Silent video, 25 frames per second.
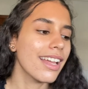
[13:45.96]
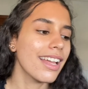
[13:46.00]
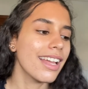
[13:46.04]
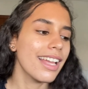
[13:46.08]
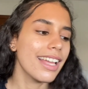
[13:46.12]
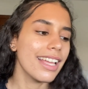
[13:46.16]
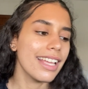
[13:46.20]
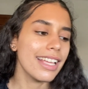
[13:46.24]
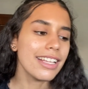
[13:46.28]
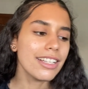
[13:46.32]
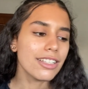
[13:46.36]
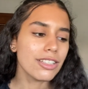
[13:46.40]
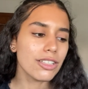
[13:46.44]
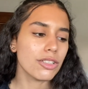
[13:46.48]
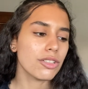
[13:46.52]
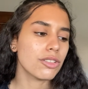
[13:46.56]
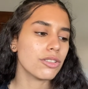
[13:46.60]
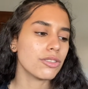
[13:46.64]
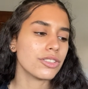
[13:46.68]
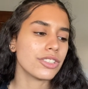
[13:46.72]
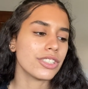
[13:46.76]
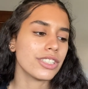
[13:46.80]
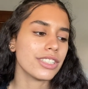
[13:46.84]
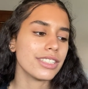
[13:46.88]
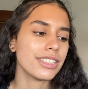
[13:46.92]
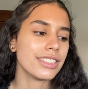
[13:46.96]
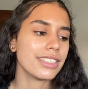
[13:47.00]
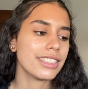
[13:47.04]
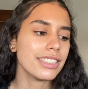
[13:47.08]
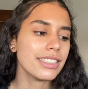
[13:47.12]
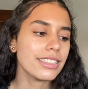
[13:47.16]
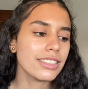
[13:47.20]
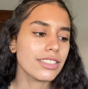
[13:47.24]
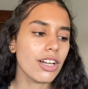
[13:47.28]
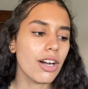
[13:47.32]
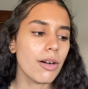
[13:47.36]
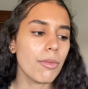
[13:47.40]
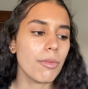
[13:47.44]
In conclusion,
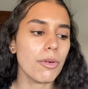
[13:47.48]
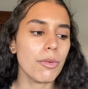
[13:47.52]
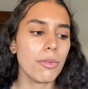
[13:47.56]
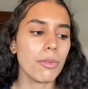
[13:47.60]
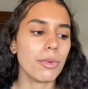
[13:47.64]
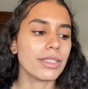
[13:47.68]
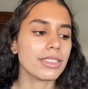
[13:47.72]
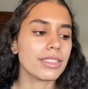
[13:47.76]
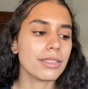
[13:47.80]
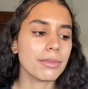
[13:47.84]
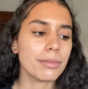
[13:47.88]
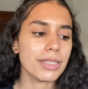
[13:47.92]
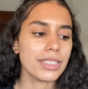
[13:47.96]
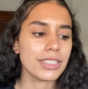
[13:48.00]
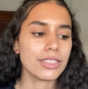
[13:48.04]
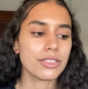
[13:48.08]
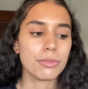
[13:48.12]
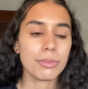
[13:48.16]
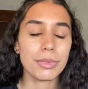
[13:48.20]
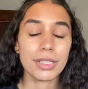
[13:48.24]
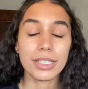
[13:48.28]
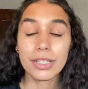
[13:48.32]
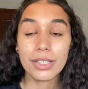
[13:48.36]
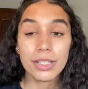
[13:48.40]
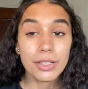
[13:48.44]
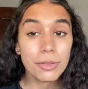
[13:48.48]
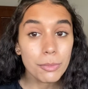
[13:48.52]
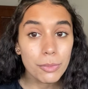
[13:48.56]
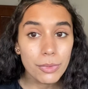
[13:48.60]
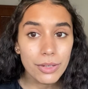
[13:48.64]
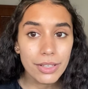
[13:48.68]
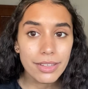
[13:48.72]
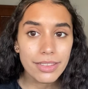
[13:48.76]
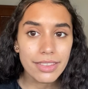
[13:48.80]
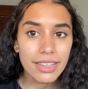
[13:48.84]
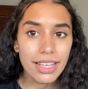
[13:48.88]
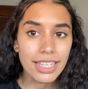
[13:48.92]
this couple was a mess to begin with,